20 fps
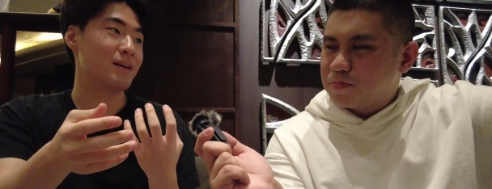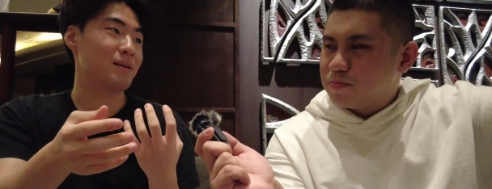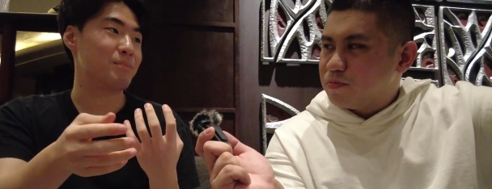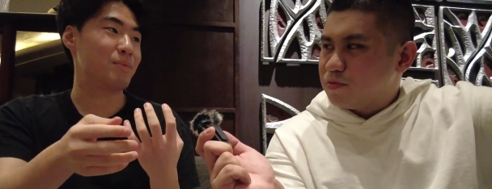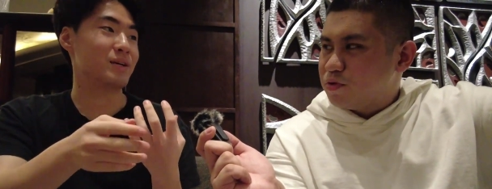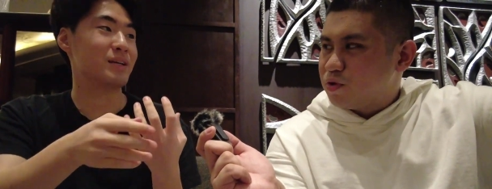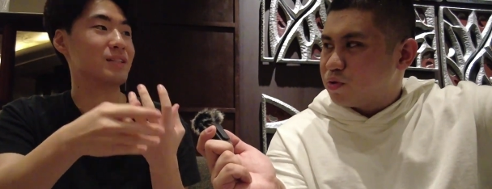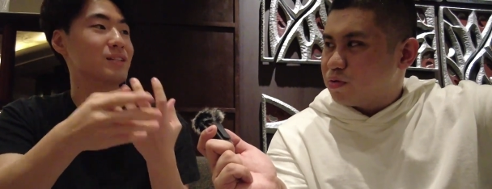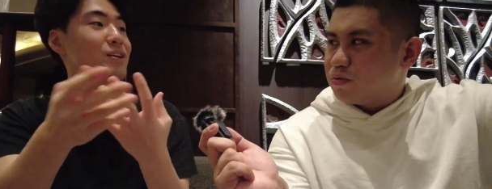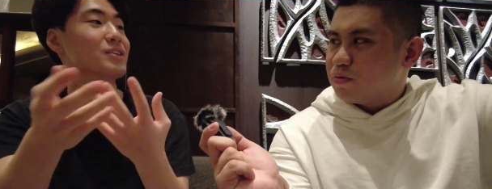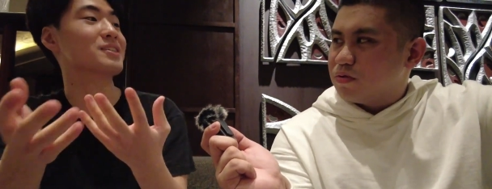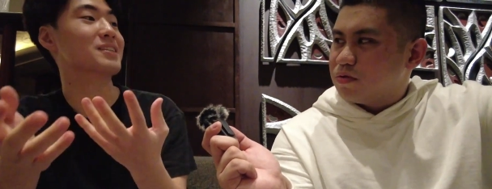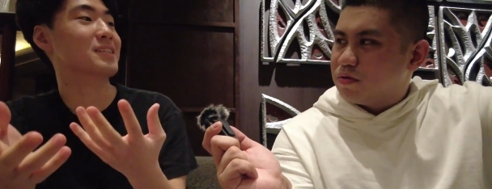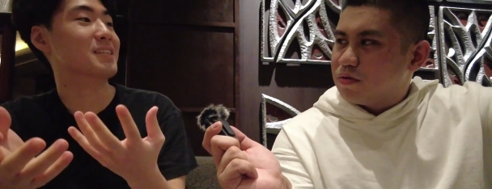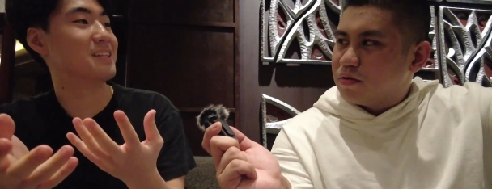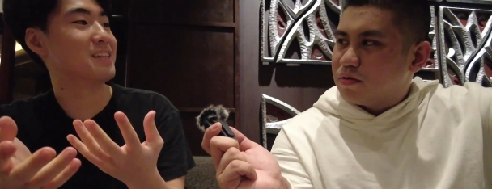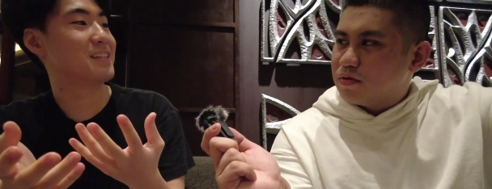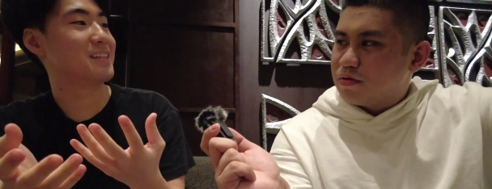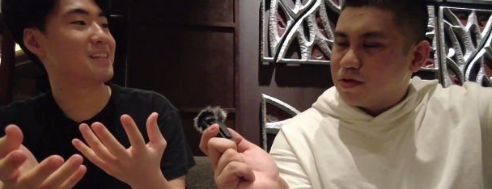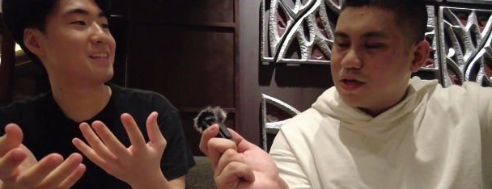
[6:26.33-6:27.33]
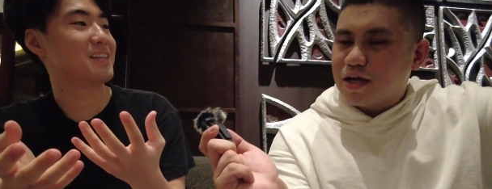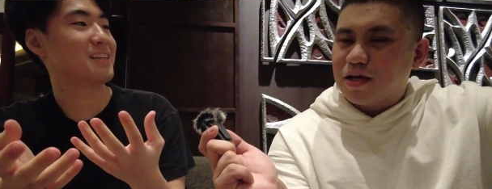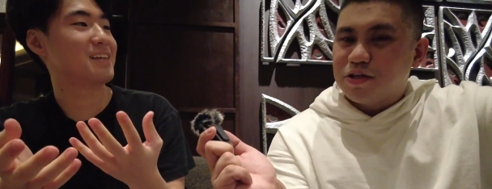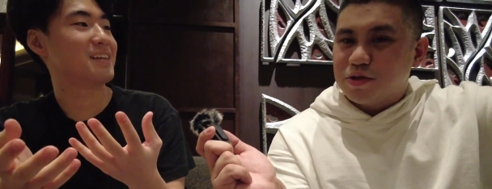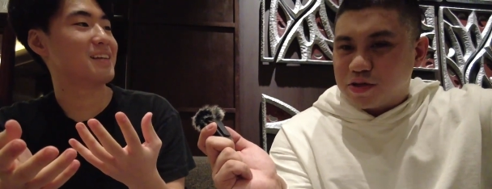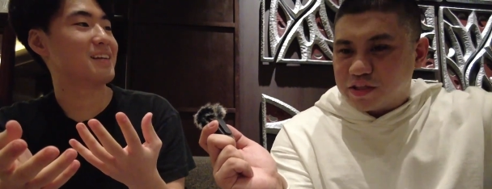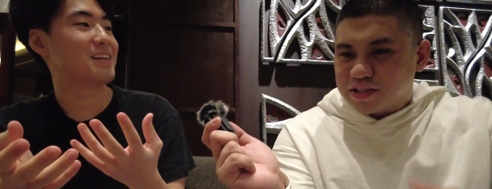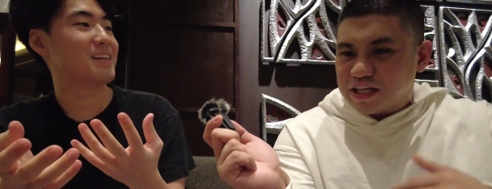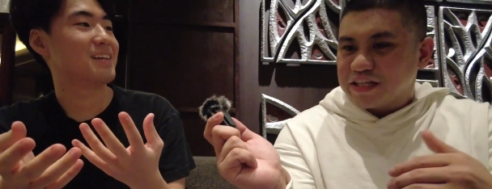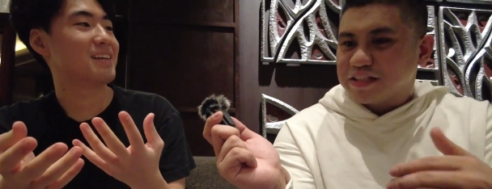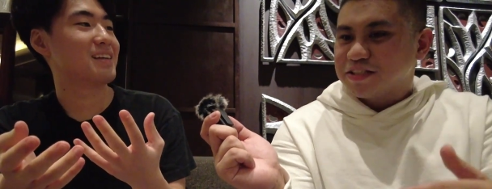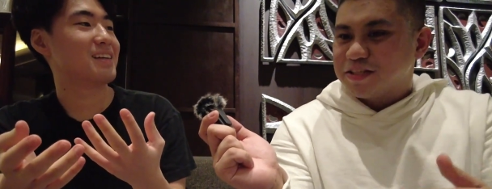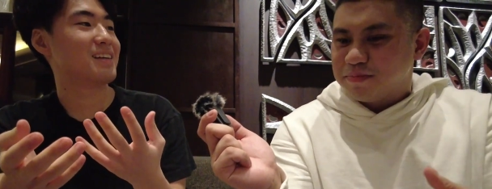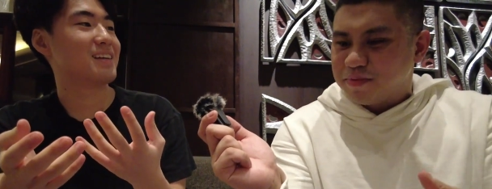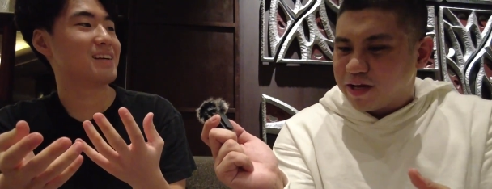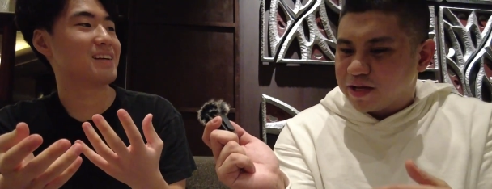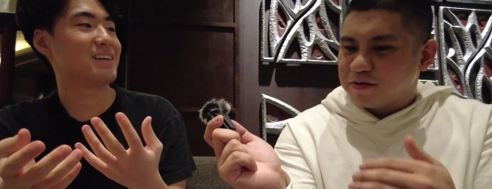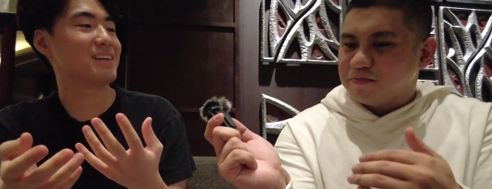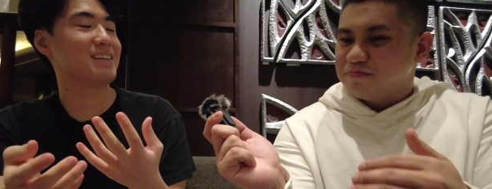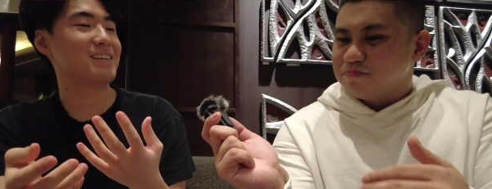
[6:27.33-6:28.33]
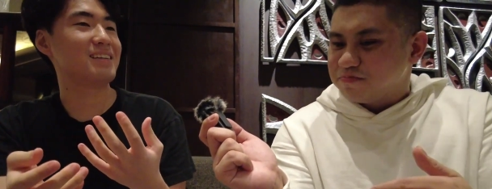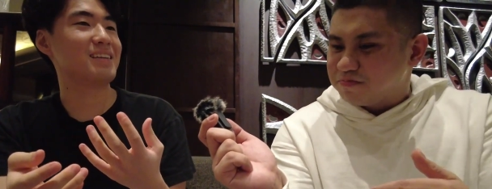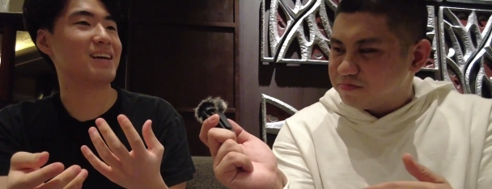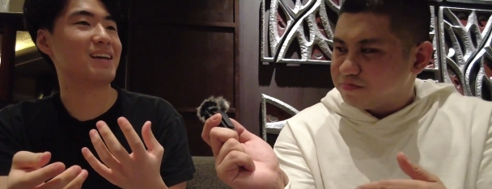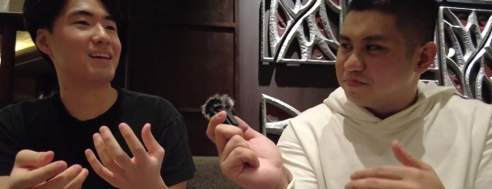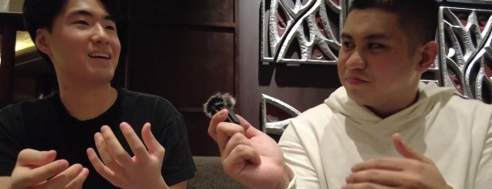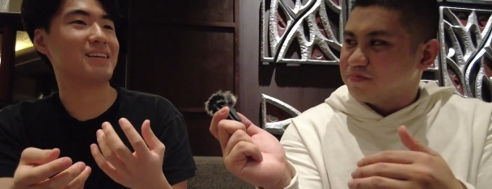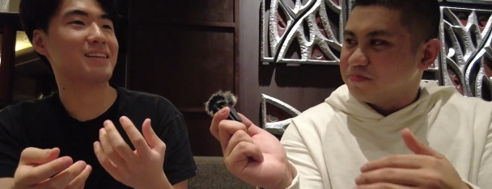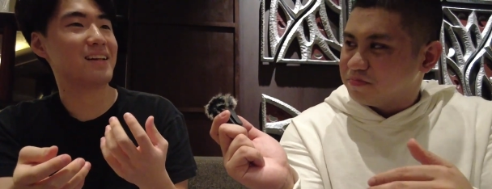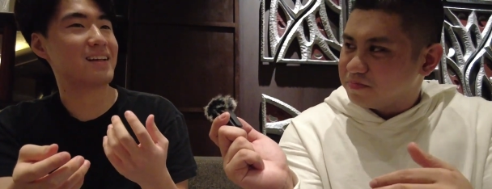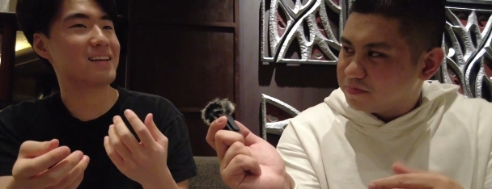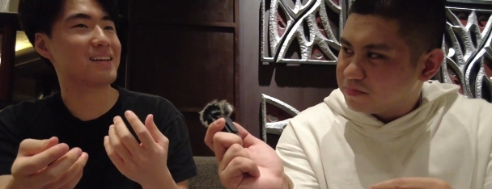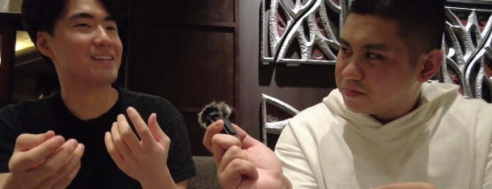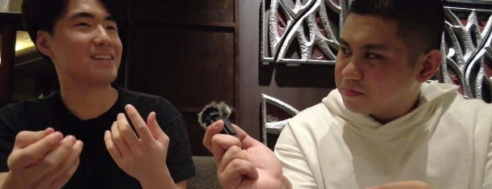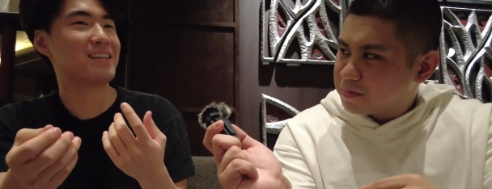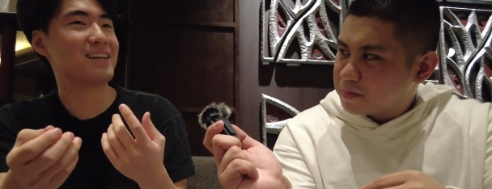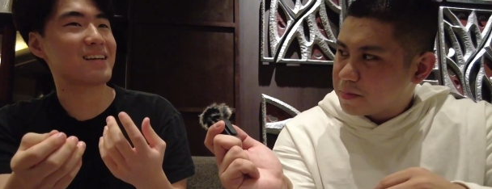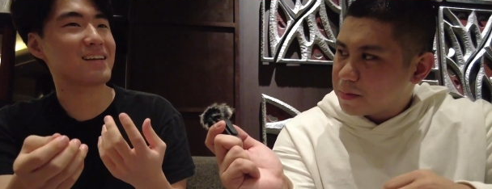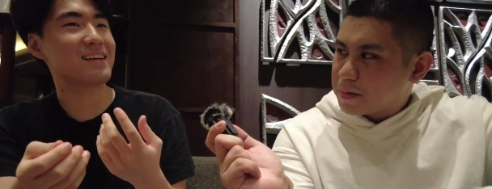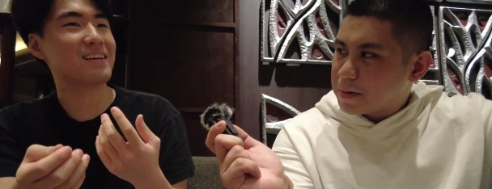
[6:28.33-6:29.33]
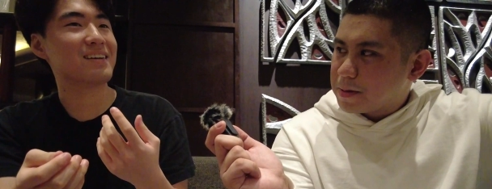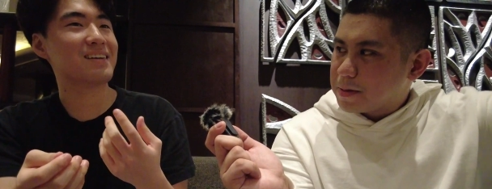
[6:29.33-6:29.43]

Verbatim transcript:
Speaker 1: but he doesn't. Yeah, you can test him like yeah, yeah, like